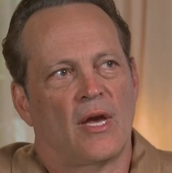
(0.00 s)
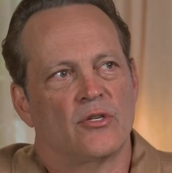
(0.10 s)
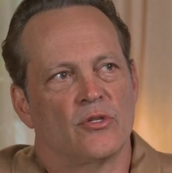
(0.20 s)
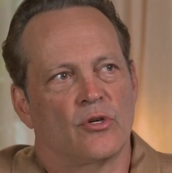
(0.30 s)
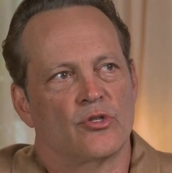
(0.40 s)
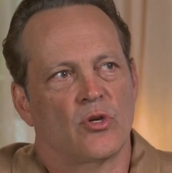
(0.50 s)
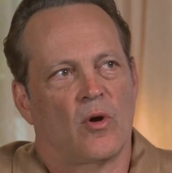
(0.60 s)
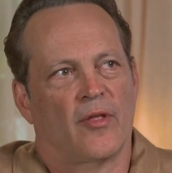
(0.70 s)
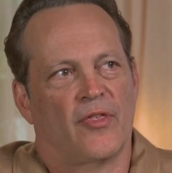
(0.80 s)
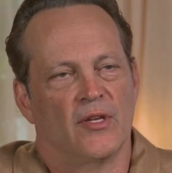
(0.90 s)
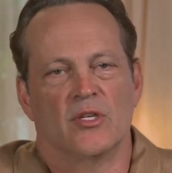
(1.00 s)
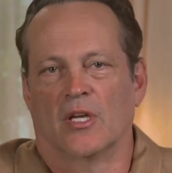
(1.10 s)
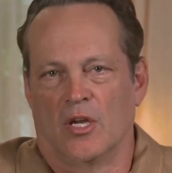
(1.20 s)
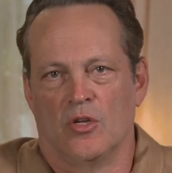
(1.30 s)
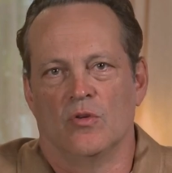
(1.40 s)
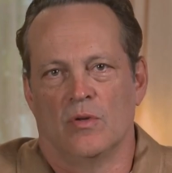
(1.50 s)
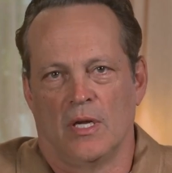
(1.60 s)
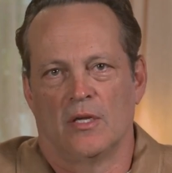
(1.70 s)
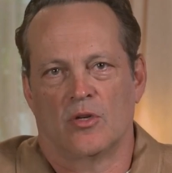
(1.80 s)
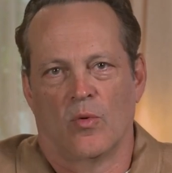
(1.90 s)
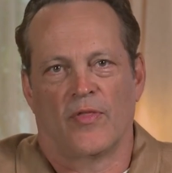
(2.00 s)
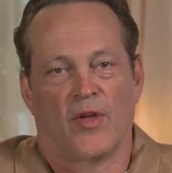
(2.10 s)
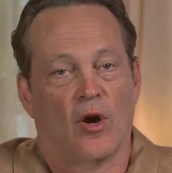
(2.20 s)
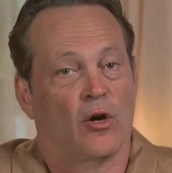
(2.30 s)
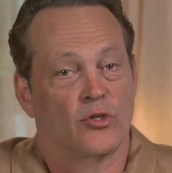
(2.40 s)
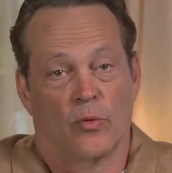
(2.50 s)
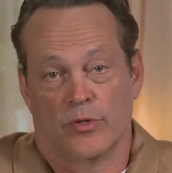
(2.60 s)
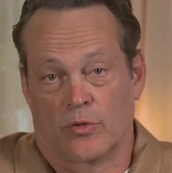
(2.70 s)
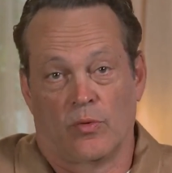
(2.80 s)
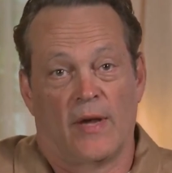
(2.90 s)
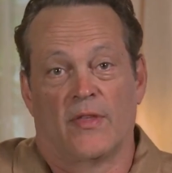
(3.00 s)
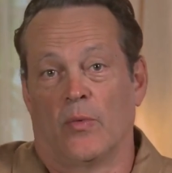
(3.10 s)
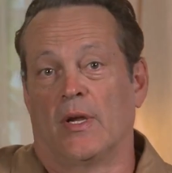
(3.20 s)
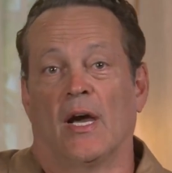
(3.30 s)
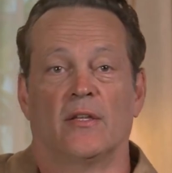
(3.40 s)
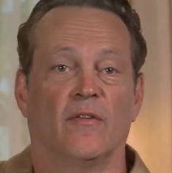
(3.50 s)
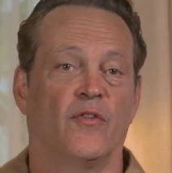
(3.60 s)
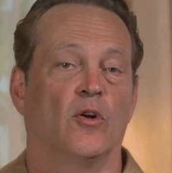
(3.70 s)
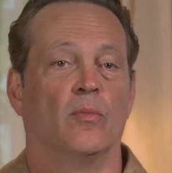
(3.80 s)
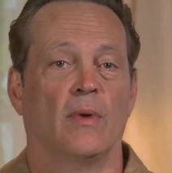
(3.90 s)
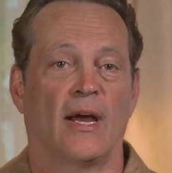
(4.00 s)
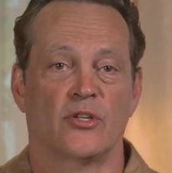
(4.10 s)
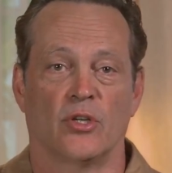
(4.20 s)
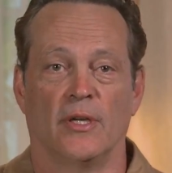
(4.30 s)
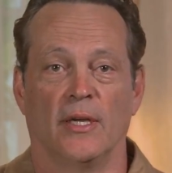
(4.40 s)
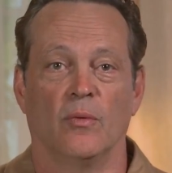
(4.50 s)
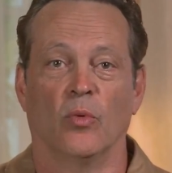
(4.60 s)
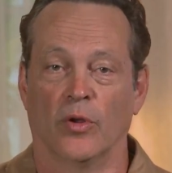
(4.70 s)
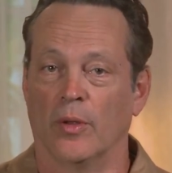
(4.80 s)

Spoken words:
locations are so authentic and unique to what they are. So it was great that we got to film actually